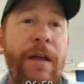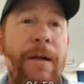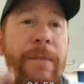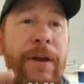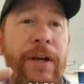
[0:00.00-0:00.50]

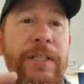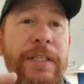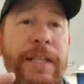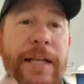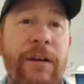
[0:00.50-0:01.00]
There's the
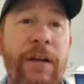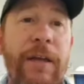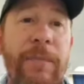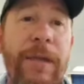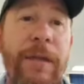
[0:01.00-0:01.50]
tax all
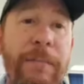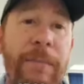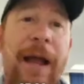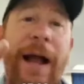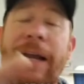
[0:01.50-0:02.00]
enemy.
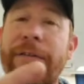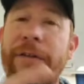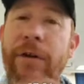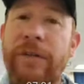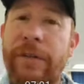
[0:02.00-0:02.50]
I didn't even
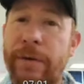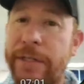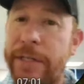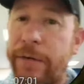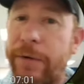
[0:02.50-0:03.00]
notice that there was a
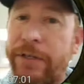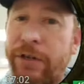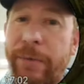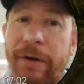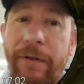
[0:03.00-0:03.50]
decreased
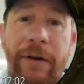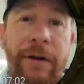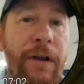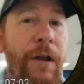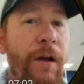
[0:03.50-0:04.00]
turn meter in there.
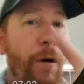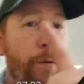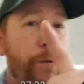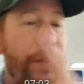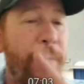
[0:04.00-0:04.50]

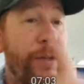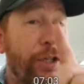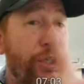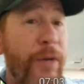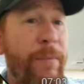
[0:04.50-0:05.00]
Hopefully there
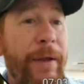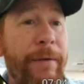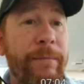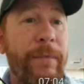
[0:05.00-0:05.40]
should have been.